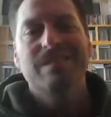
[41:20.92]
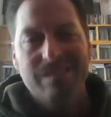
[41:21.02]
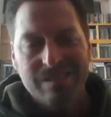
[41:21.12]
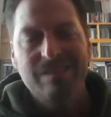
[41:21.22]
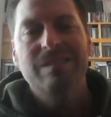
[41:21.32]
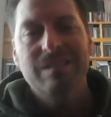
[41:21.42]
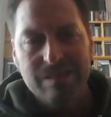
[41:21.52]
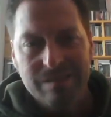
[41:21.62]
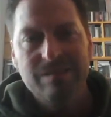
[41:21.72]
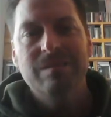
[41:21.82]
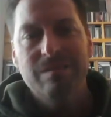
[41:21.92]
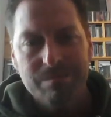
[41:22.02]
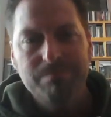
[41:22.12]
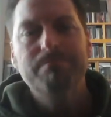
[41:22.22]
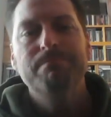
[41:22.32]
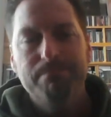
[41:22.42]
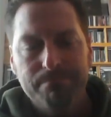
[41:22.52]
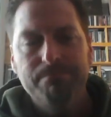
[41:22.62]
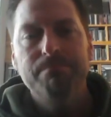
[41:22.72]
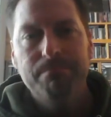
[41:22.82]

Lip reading: me and Martin were a